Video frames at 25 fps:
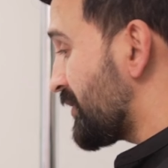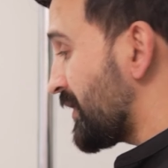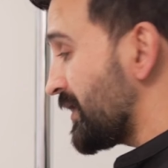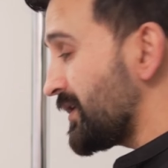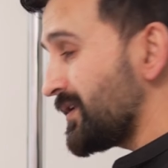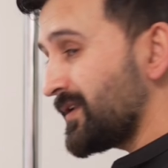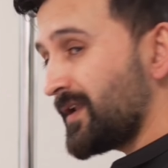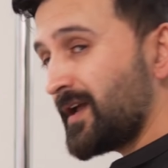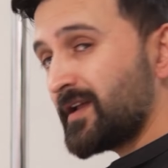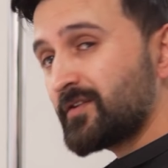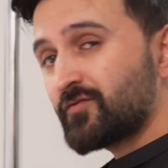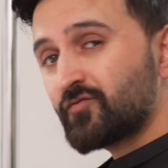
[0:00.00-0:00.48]

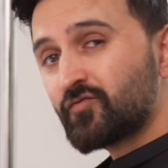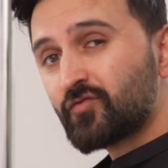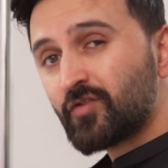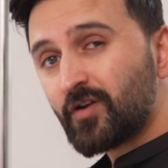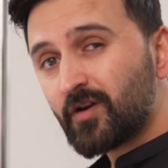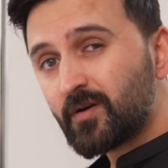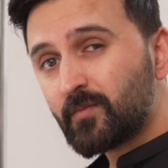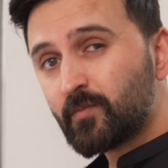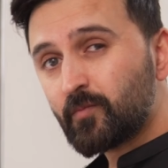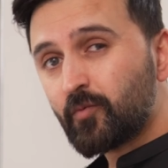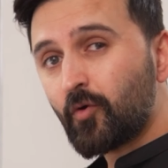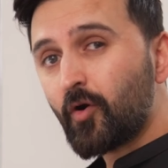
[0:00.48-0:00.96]
cannot
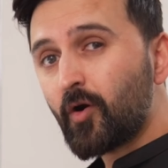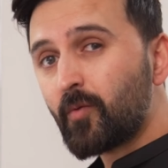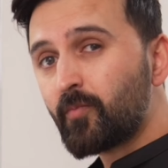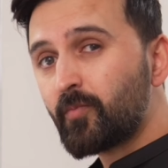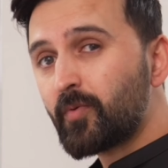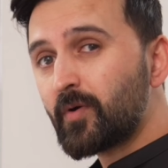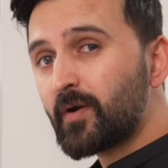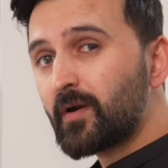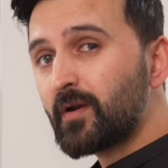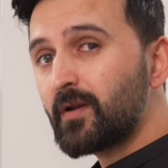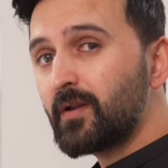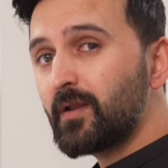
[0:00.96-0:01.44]
track
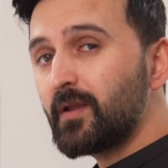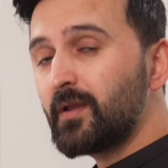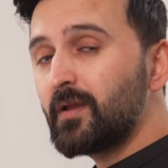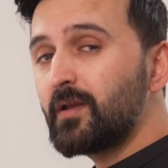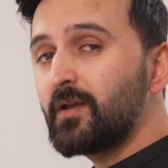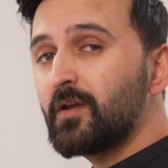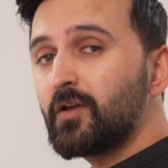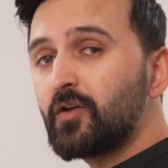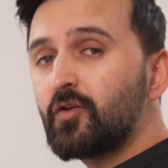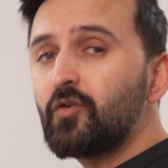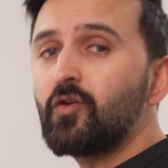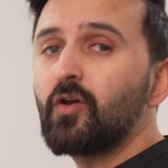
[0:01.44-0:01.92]
properly,
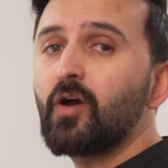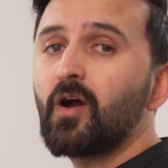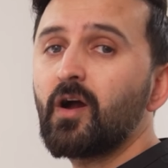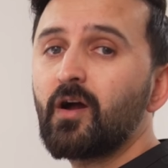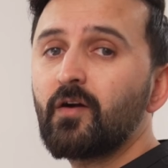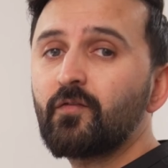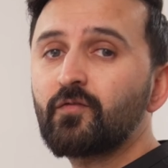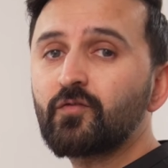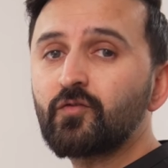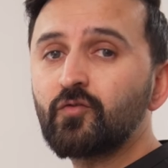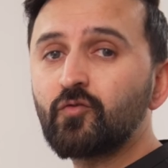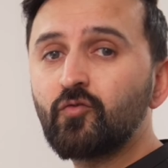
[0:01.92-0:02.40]
you
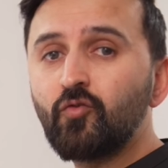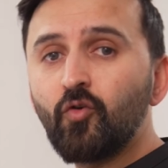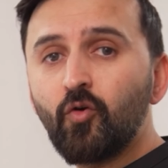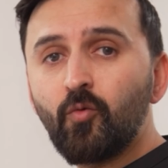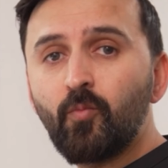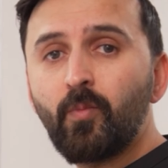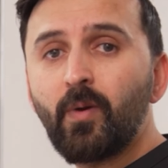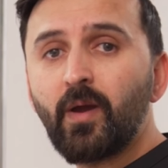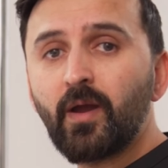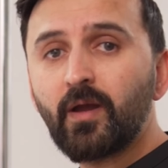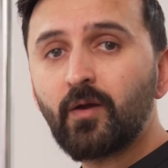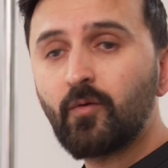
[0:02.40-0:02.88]
have to go
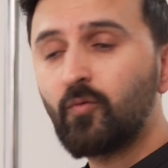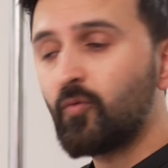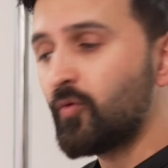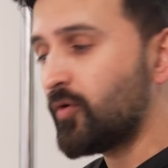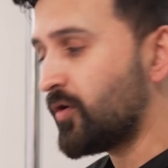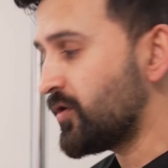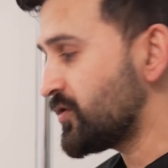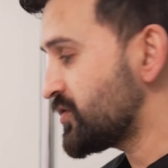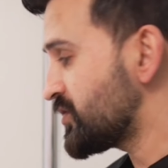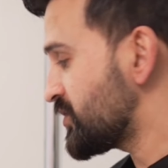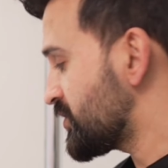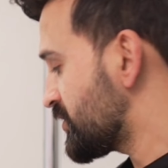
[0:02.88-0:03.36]
back
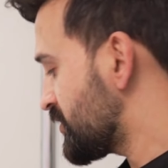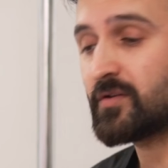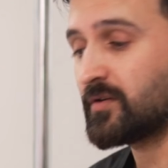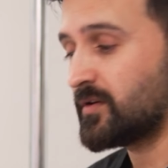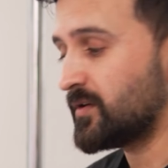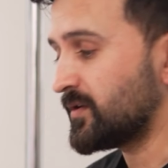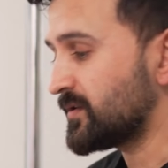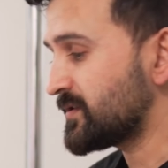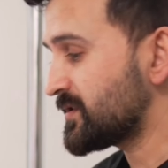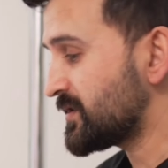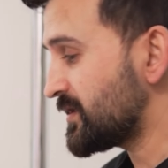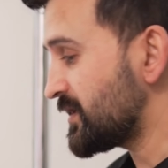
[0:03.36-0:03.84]
watch
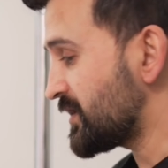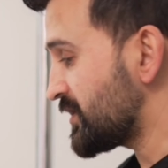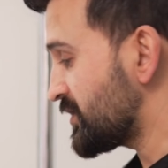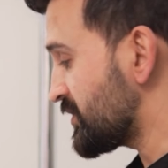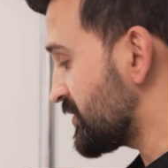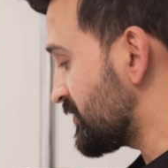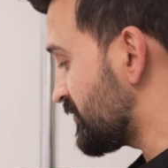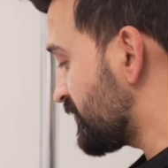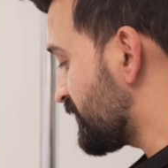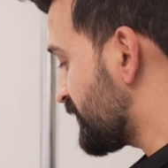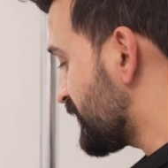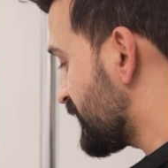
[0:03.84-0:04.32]
uh,
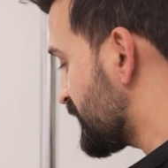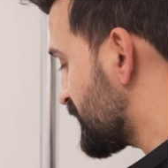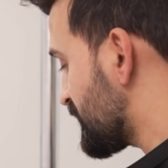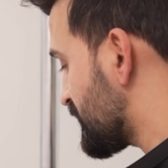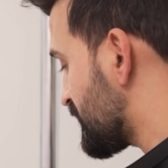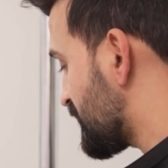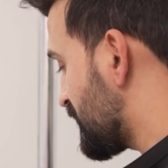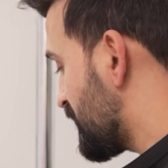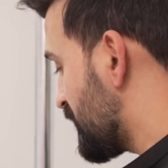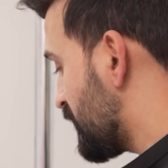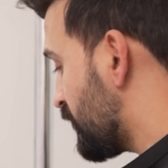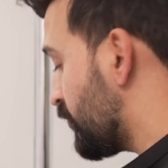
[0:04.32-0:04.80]
section
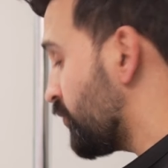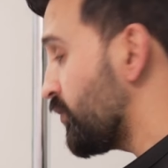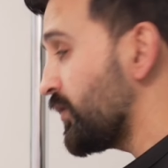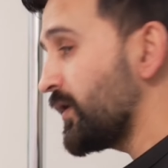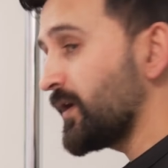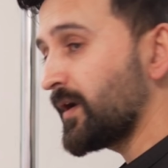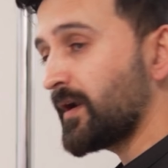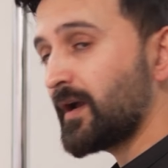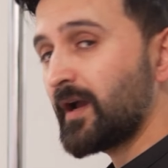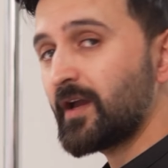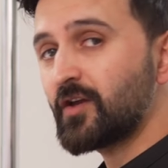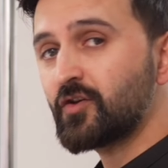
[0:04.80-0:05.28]
first
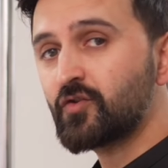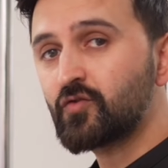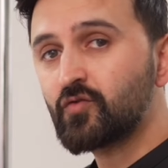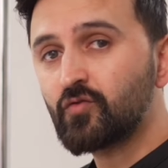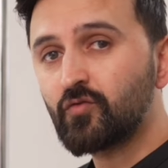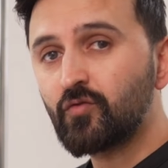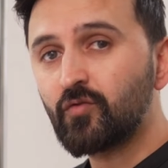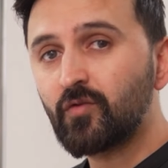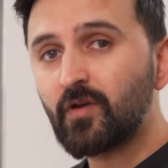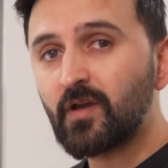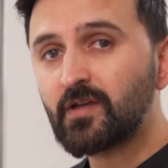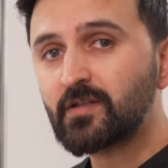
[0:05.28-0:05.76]
where I show
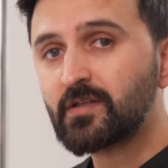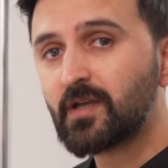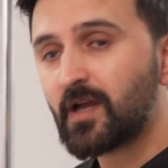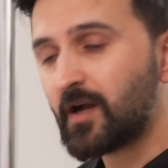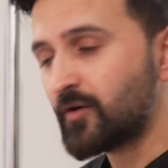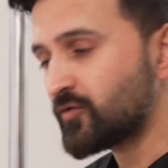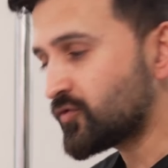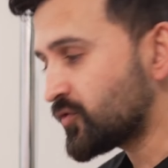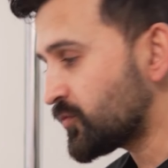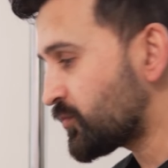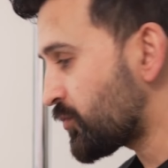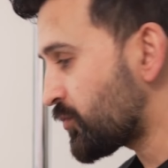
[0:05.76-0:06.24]
you guys how to